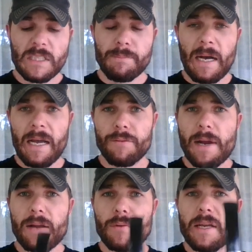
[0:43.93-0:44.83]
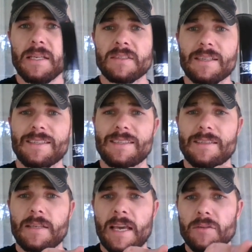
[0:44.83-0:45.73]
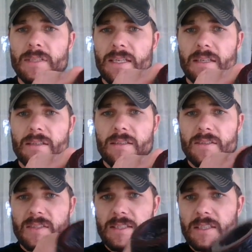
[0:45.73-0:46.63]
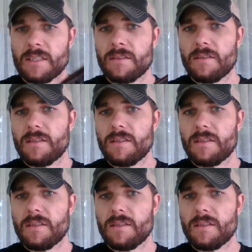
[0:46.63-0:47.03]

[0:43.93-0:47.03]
my Rattray's Celtic Sitter.